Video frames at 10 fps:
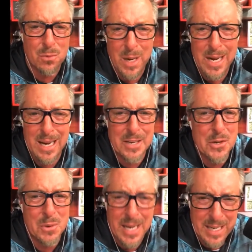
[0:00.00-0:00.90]
three,
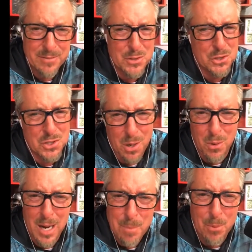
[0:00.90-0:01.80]
and you can't even
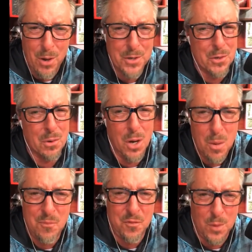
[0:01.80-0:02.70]
show up on your
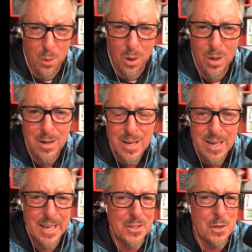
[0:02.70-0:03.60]
home floor
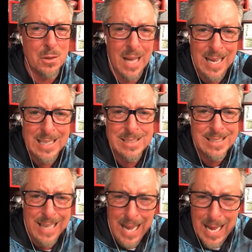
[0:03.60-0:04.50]
in your
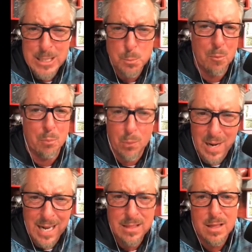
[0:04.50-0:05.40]
last gasp of
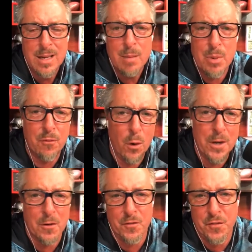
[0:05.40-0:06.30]
breath before
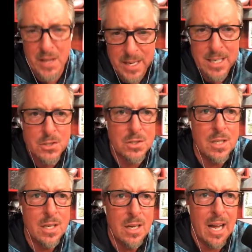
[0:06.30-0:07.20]
you're finished,
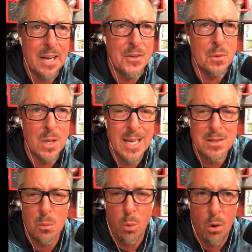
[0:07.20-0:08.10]
and you
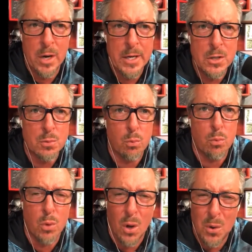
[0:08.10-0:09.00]
let the Warriors
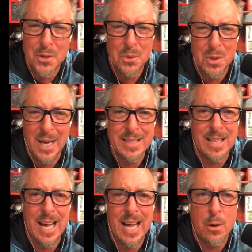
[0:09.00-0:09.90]
roll you like
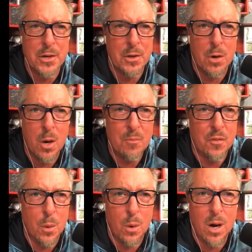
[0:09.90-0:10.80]
that on your home
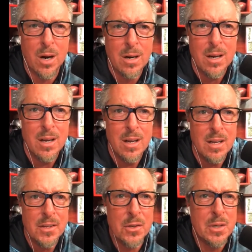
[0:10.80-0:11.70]
floor?
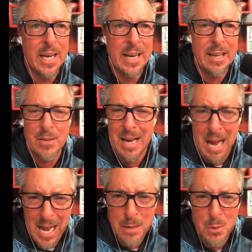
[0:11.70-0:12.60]
You can't even
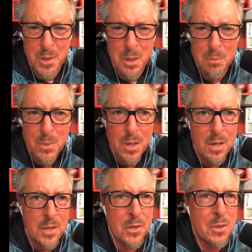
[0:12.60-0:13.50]
hang with them?
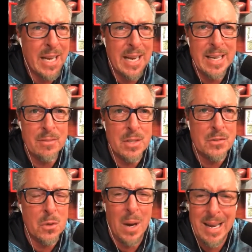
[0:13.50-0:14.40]
You can't even
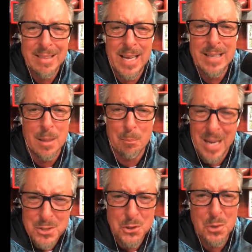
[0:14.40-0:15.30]
do anything? The
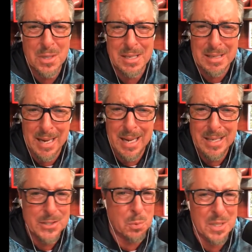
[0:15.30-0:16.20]
best you can get
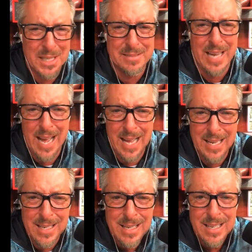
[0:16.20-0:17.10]
is within
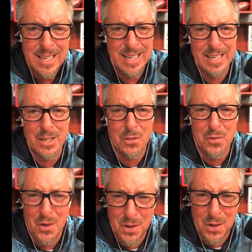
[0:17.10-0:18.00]
10 in the
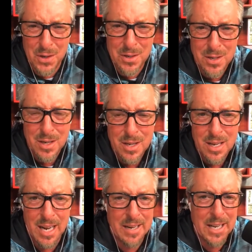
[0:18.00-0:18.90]
third?
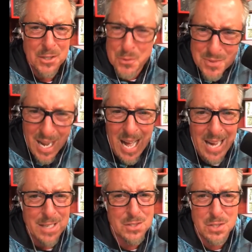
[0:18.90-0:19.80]
And then you
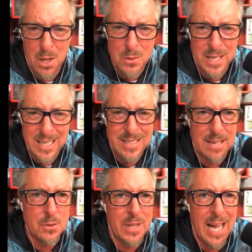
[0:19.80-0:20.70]
die a slow death
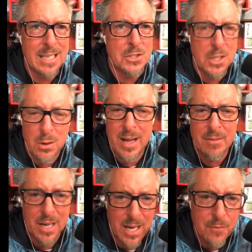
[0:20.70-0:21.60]
after that because you don't
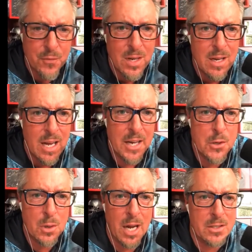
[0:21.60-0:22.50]
have enough?
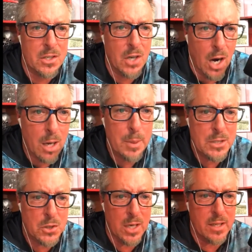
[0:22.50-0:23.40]
And you got
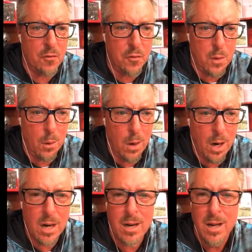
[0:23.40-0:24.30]
garbage on the
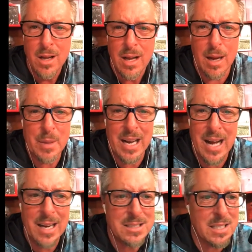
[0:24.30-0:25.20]
floor? I mean,
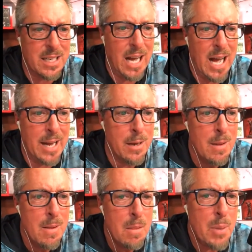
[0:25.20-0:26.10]
honest to God,
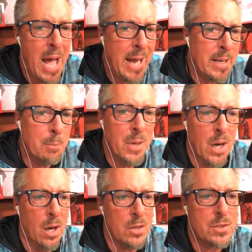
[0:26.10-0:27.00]
Patty
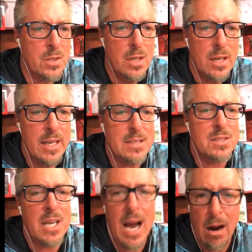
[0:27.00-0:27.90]
Mills is
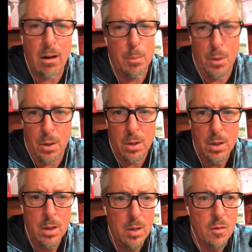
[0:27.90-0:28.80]
terrible.
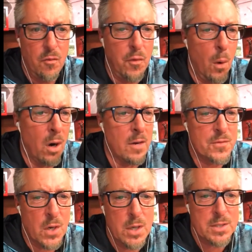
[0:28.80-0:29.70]
4
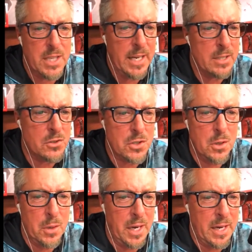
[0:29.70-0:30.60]
of 13
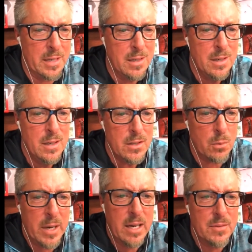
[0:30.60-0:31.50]
shooting,
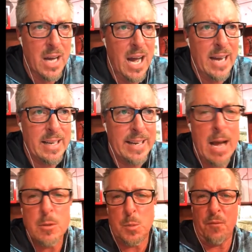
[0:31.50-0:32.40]
3 of 9, and
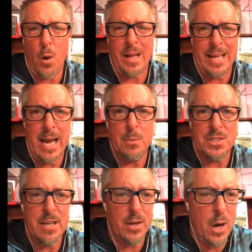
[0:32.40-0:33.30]
that was before the game
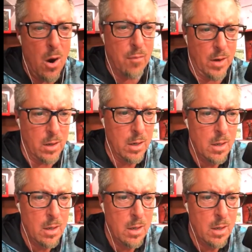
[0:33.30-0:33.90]
was even over.